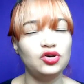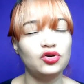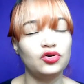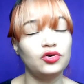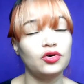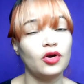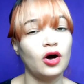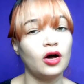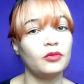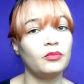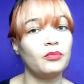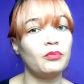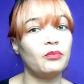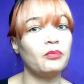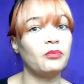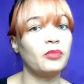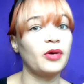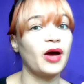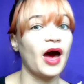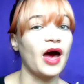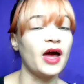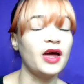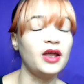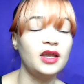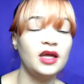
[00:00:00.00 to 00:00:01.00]
you're not
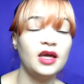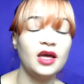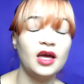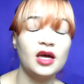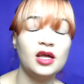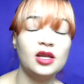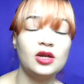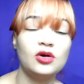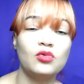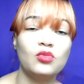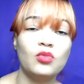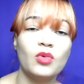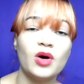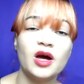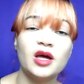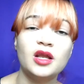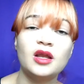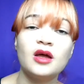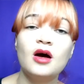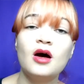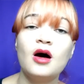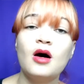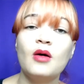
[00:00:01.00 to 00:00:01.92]
gaining any weight,